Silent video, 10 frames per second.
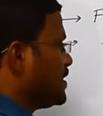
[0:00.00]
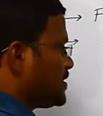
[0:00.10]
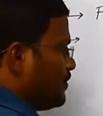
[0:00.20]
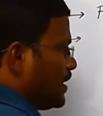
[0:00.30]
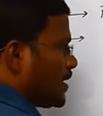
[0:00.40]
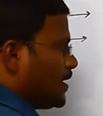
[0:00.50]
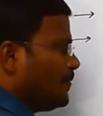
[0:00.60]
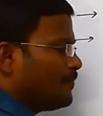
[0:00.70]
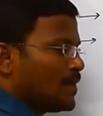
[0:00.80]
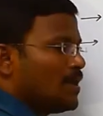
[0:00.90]

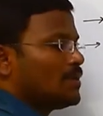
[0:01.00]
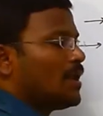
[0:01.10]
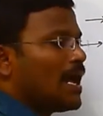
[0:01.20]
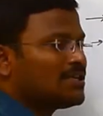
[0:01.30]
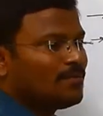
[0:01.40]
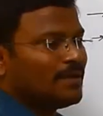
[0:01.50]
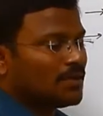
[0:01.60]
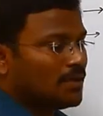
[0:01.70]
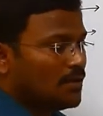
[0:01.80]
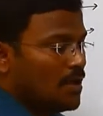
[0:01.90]
Similarly, the last
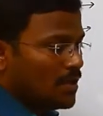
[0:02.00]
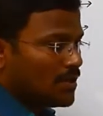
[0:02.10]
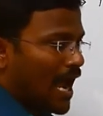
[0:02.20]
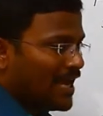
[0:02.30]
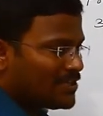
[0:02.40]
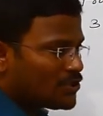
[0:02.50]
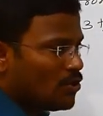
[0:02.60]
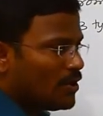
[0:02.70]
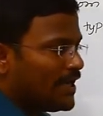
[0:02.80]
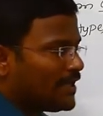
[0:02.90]
method, the
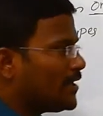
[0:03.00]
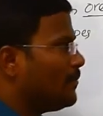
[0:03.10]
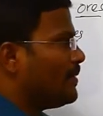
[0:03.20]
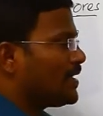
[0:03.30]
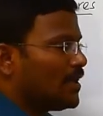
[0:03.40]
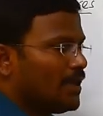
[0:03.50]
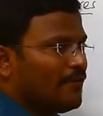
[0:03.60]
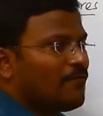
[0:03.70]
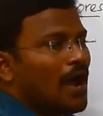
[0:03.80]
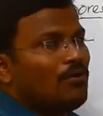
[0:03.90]
isolated metal
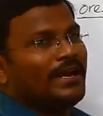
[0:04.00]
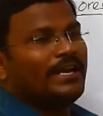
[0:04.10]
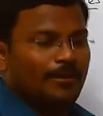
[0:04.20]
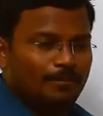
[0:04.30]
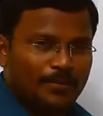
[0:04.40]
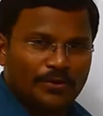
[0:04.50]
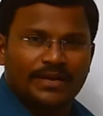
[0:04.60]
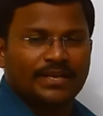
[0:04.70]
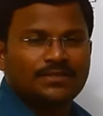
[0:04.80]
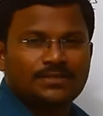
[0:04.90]
if you have any
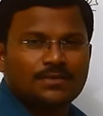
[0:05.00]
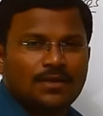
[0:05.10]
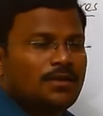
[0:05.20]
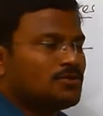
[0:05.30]
impurities,